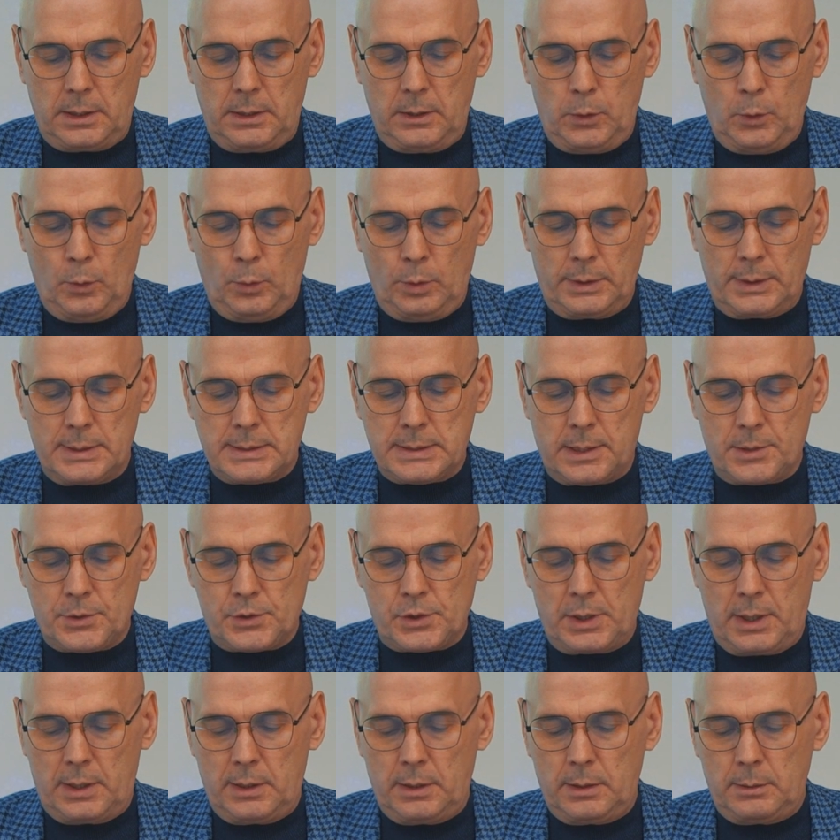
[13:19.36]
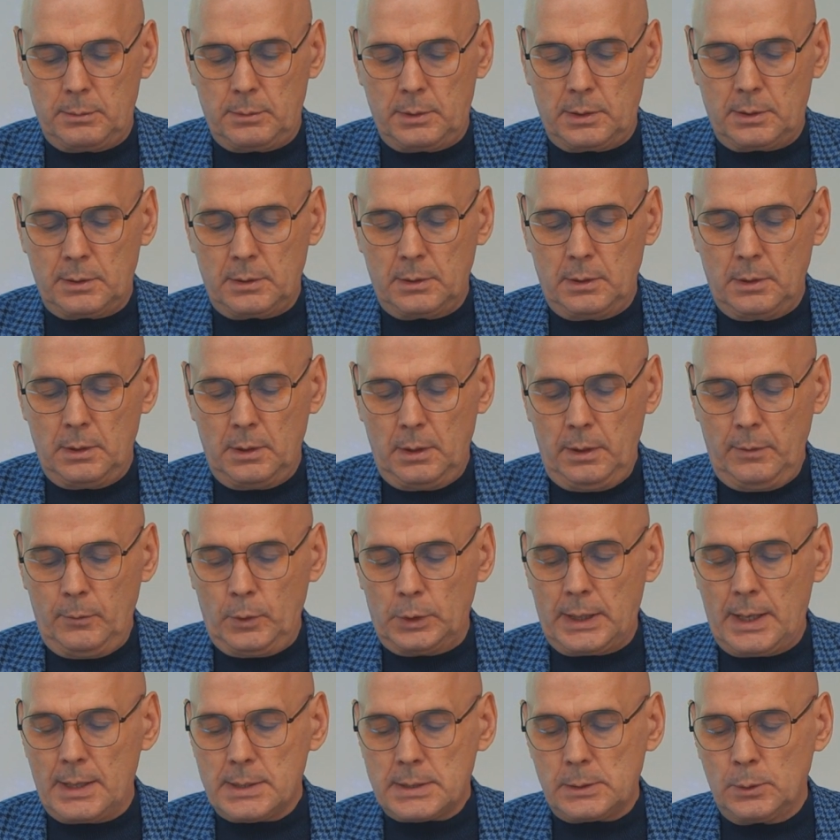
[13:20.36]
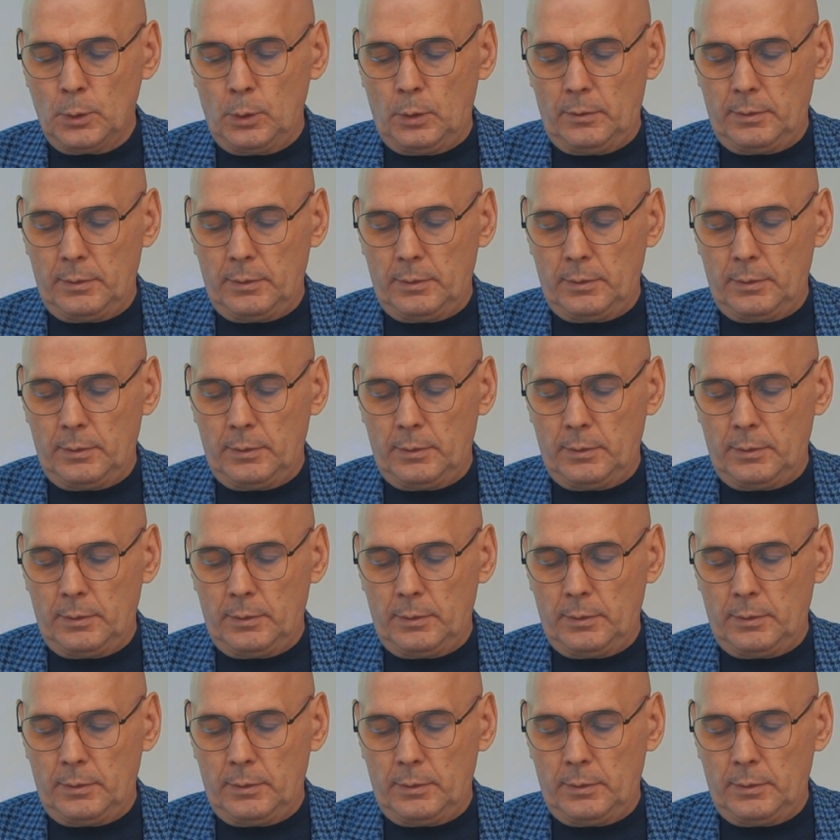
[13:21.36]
To a large extent, it determines it.